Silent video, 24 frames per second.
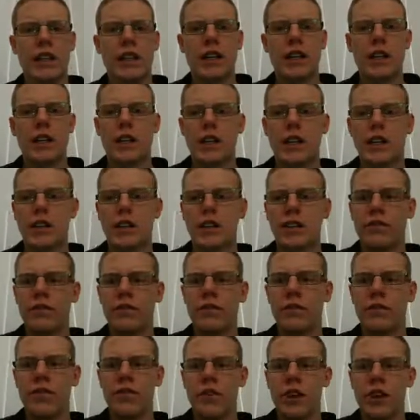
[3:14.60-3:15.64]
Now the
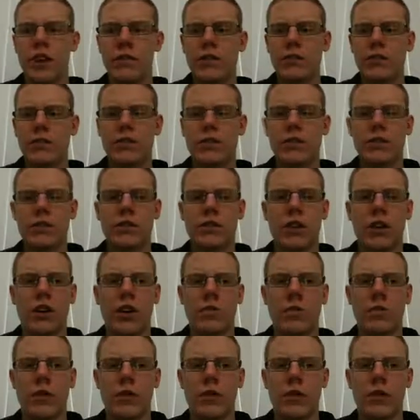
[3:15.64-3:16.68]
final
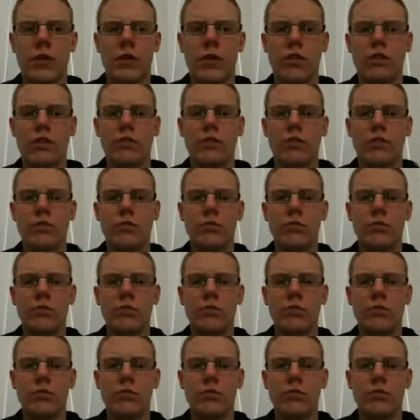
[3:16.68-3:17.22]
type of